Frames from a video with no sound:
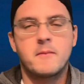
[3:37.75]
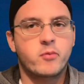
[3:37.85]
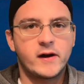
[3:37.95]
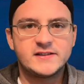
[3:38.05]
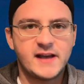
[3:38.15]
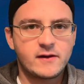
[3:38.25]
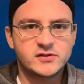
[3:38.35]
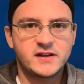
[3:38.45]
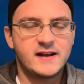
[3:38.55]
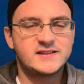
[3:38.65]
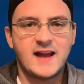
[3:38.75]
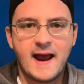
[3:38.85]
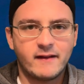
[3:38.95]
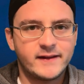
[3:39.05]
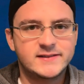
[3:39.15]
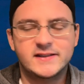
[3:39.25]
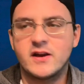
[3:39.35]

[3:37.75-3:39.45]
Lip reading: Bryce Anderson has talent.